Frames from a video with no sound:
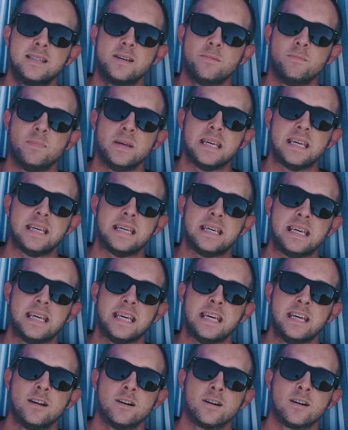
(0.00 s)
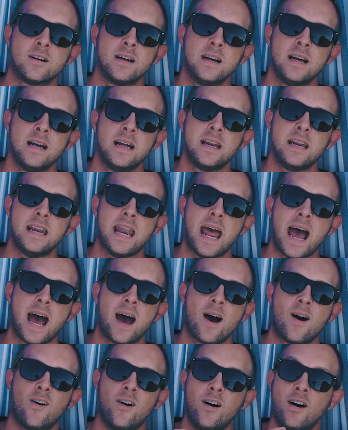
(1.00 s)
to be here
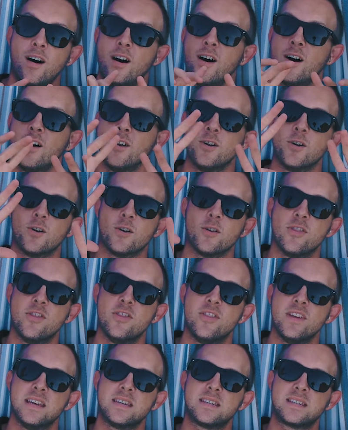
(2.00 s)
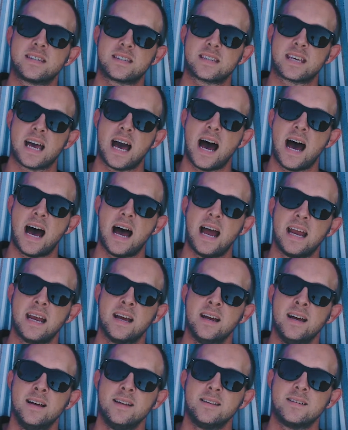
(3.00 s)
now under this
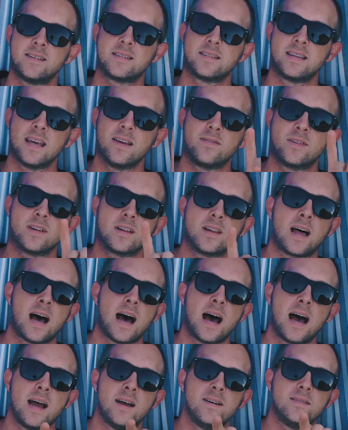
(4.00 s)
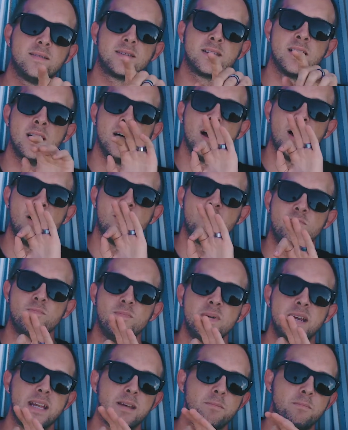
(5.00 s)
sky to save the lives of
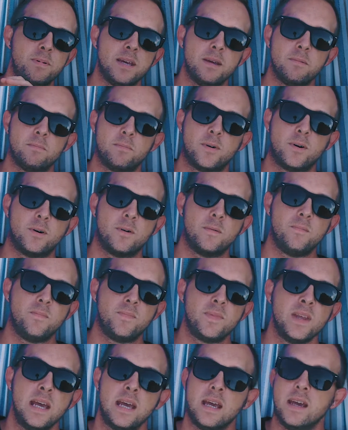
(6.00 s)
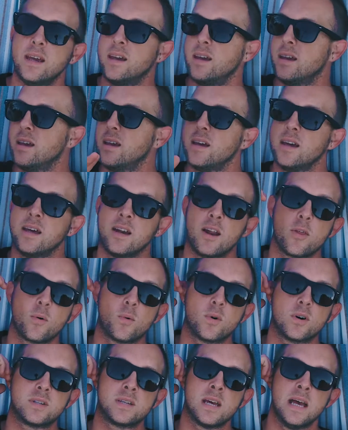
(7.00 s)
many people. In other
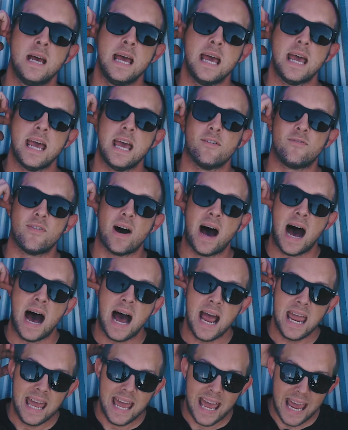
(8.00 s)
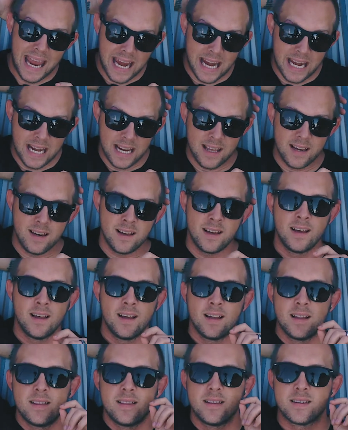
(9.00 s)
words, if I hated
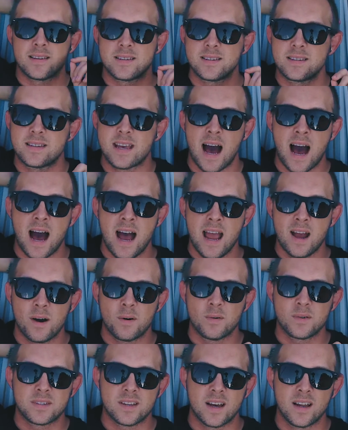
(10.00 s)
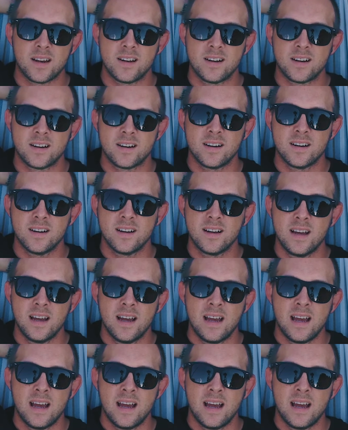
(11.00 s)
the sky I was under